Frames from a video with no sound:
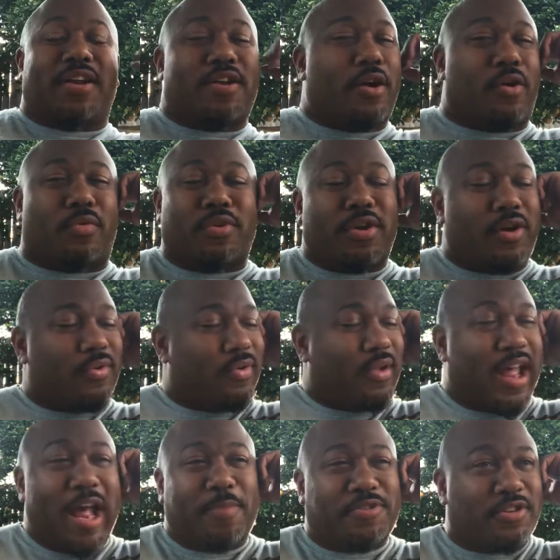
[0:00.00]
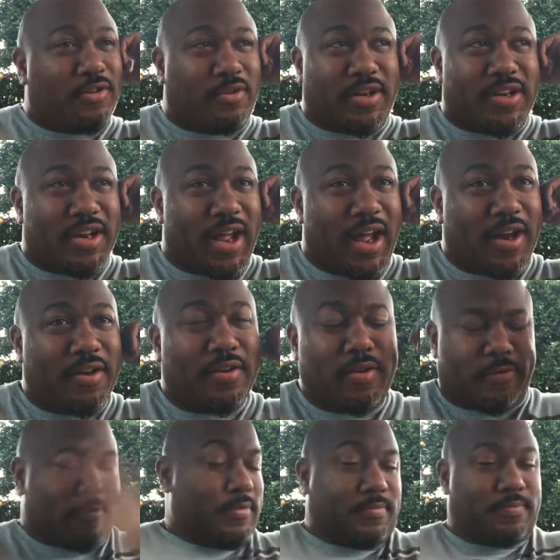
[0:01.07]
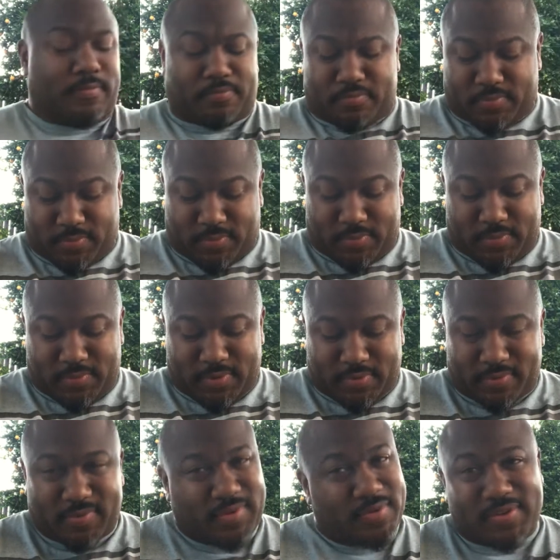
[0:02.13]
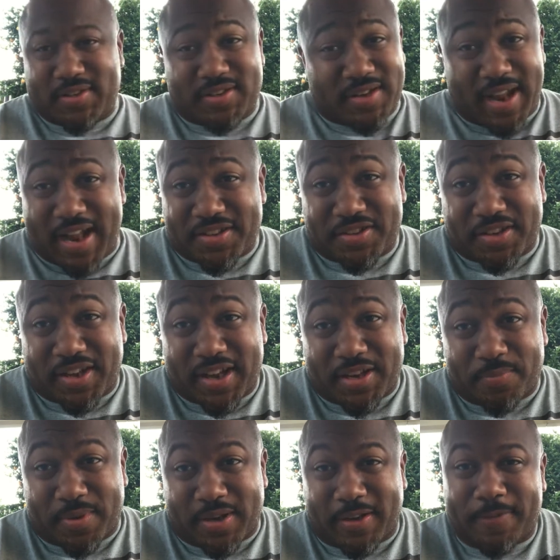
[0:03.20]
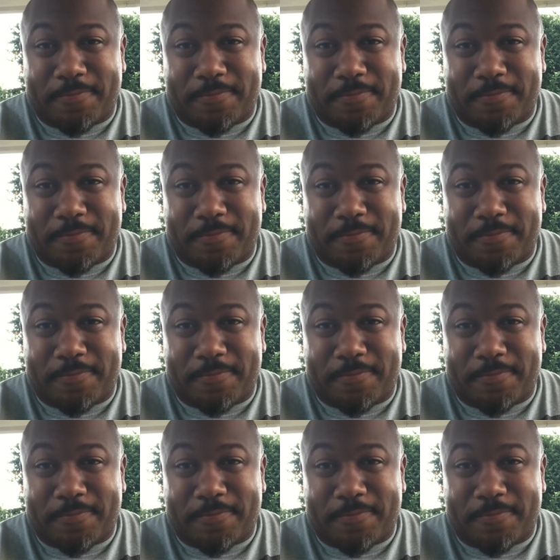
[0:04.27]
No, absolutely not. These gnats are getting me.